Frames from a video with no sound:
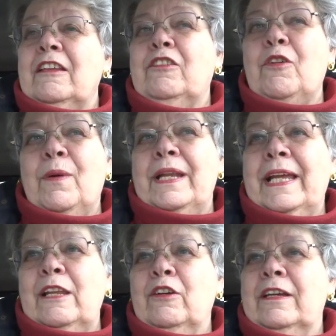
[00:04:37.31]
So, and
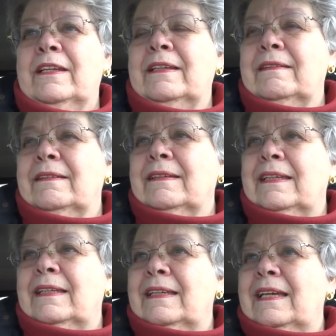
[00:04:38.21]
I look at it,
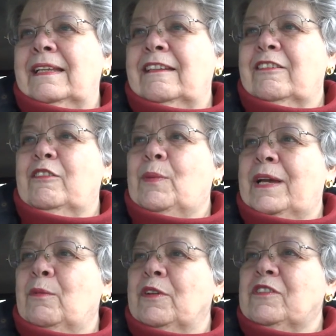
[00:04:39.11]
and this is
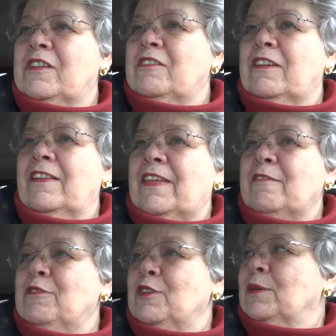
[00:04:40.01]
why I wanted to tell
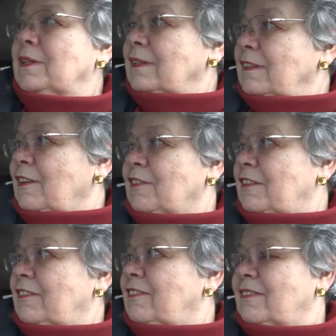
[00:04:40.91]
that viewer, you know,
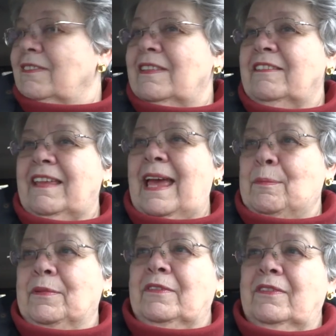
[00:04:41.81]
this this
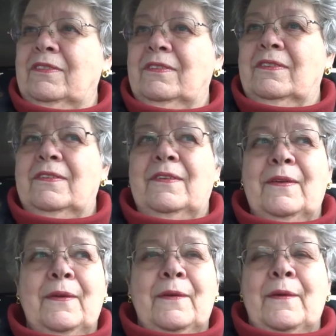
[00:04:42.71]
happens.
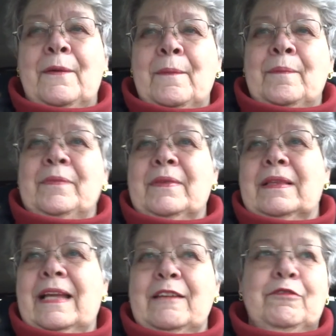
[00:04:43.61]

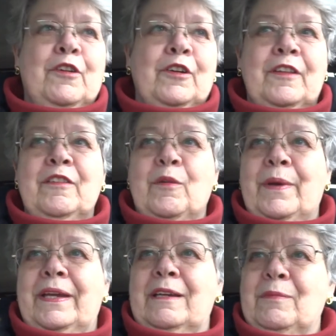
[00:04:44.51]
Life got in the
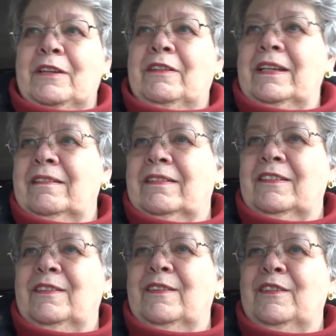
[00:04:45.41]
way, am I right?
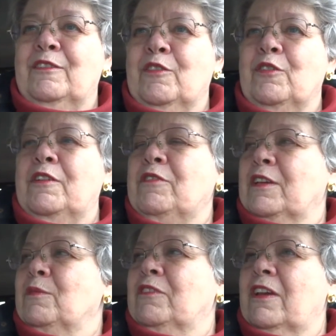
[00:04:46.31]
You know, you thought
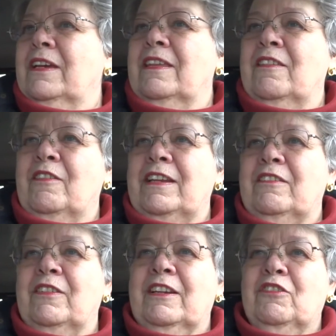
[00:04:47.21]
everything was going in the right
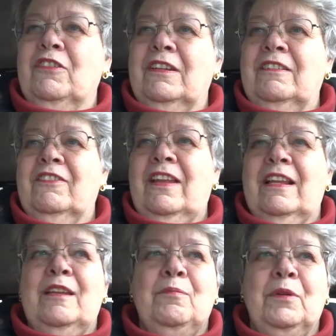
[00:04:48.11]
direction and
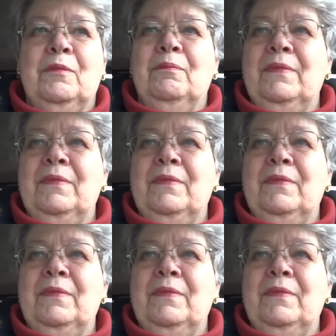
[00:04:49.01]
suddenly, boom.